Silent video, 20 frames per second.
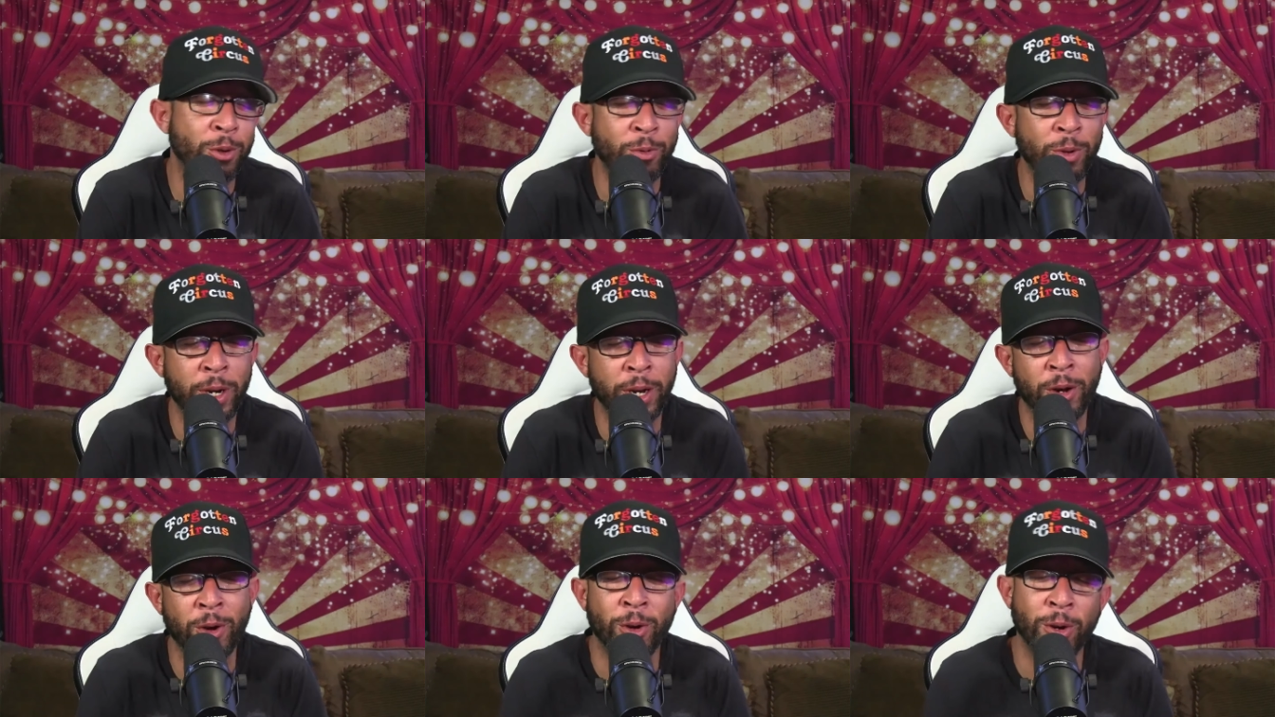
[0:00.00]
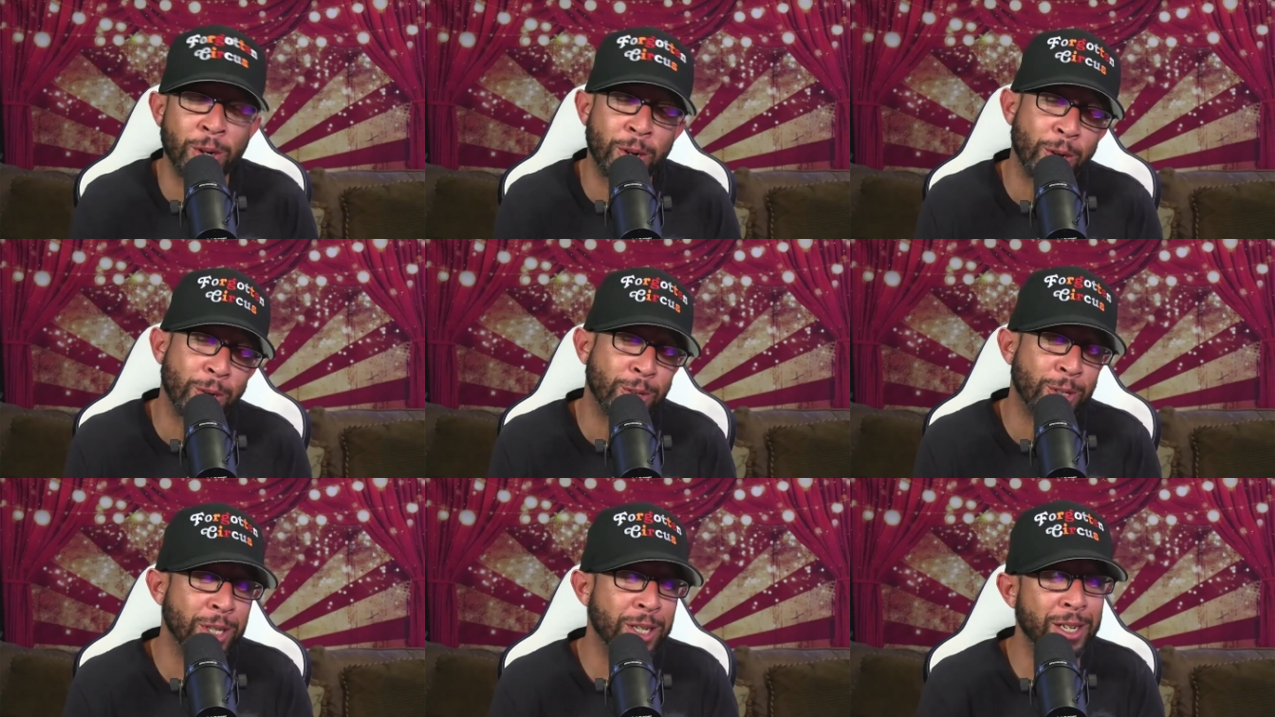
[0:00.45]
They gonna go
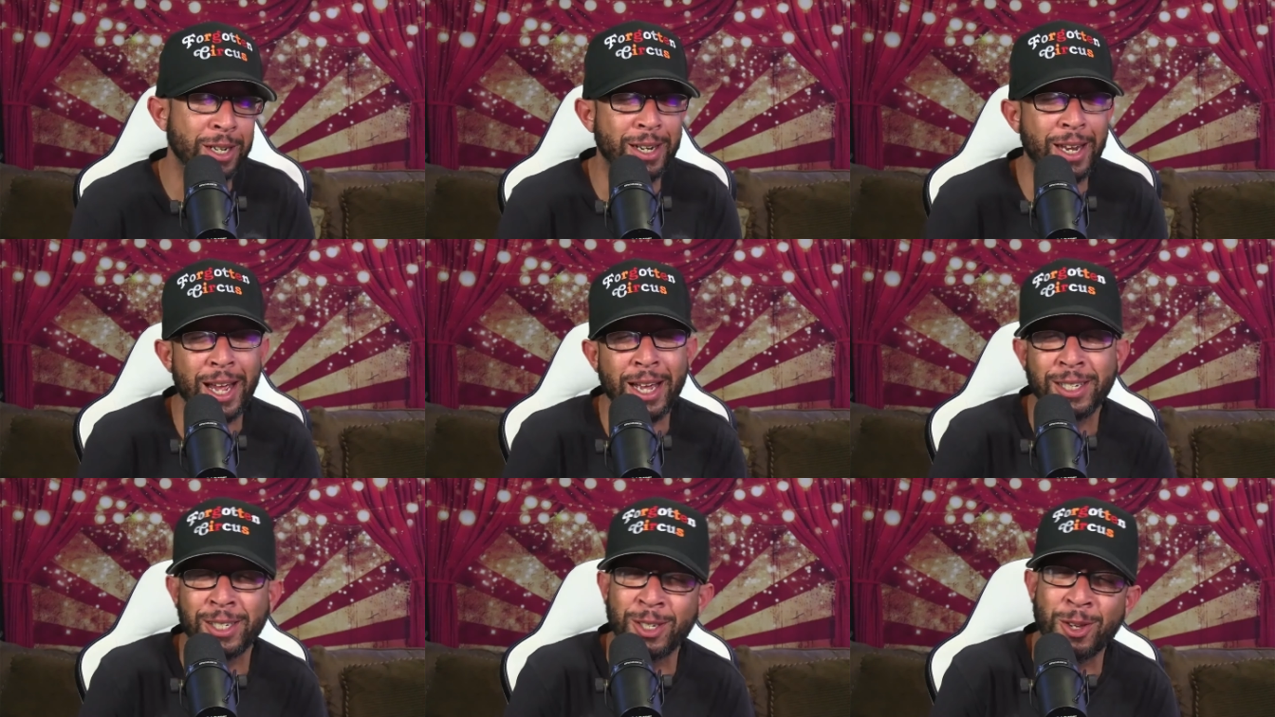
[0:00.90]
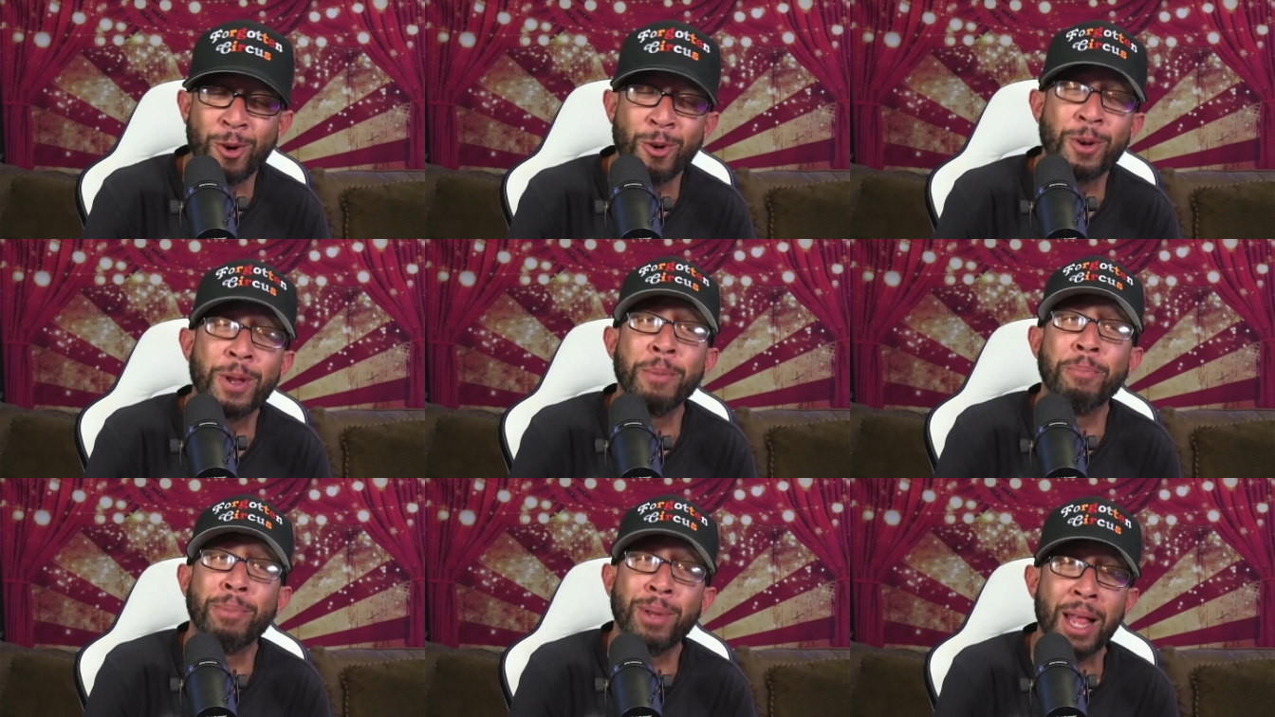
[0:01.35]
to the next
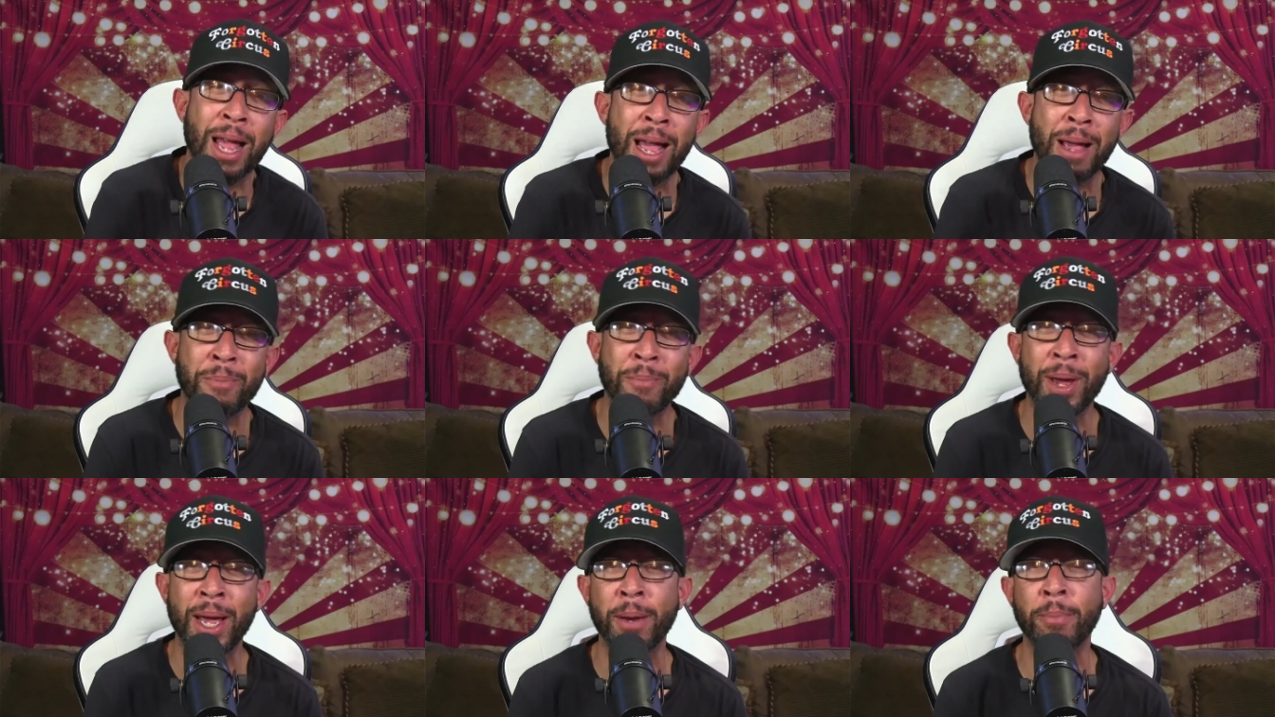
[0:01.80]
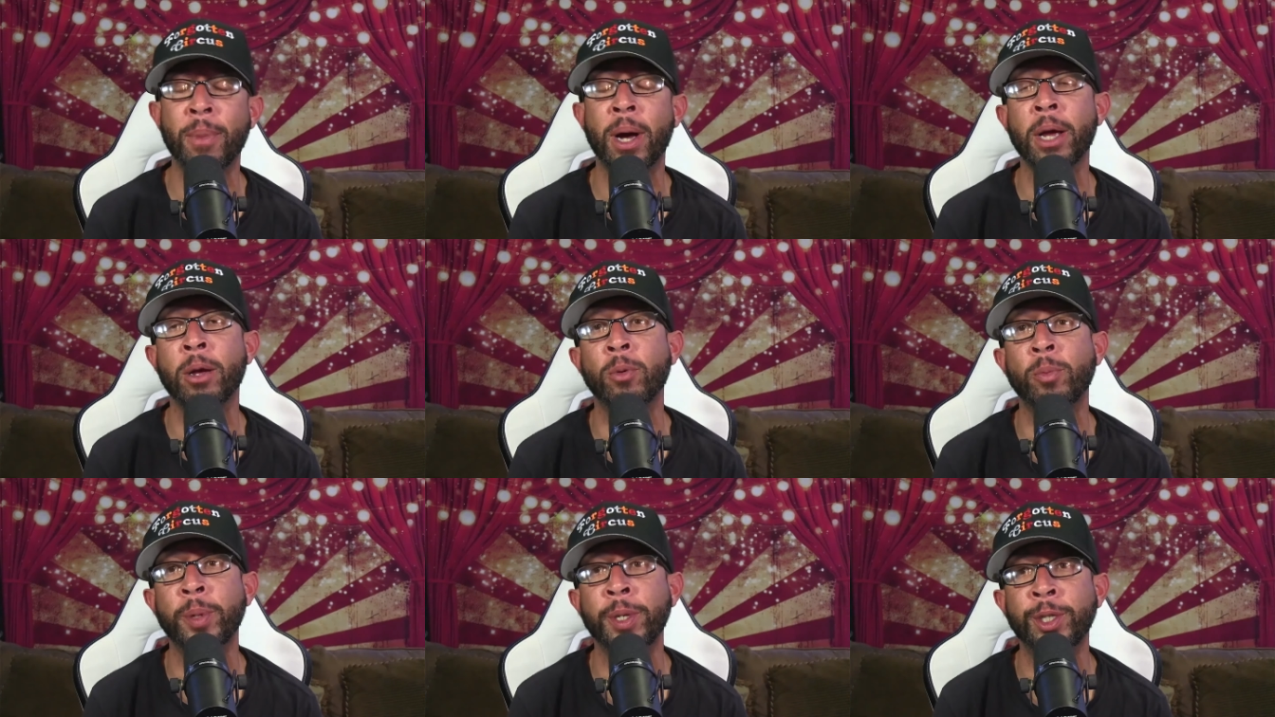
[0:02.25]
token black man, Michael
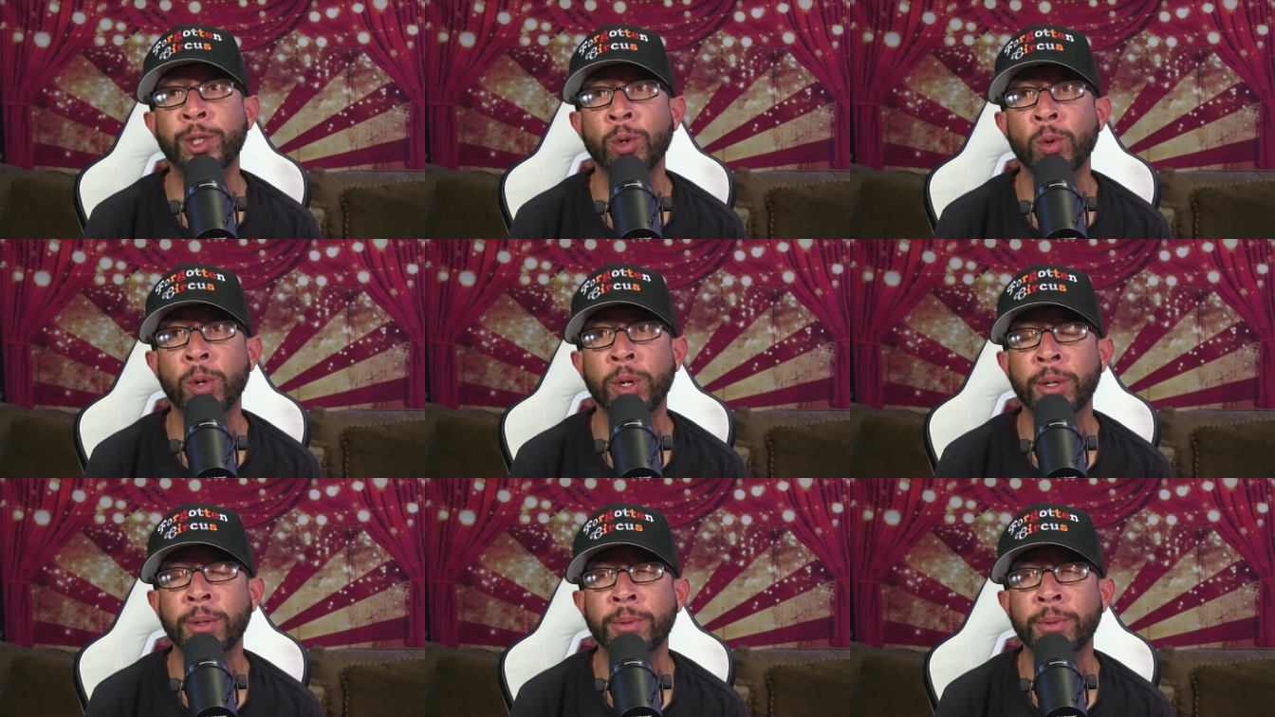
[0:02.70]
B. Jordan.